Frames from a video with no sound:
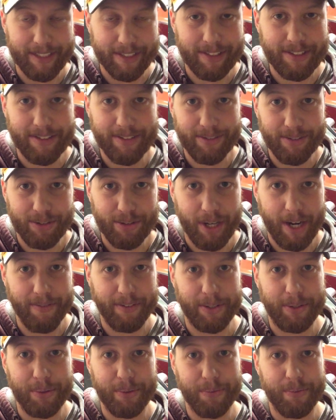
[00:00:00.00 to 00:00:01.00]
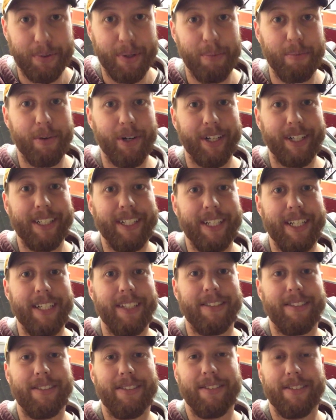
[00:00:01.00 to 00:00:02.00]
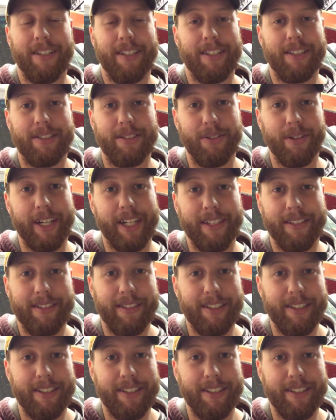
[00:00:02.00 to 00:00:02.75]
is driving to and from work. It's it's great.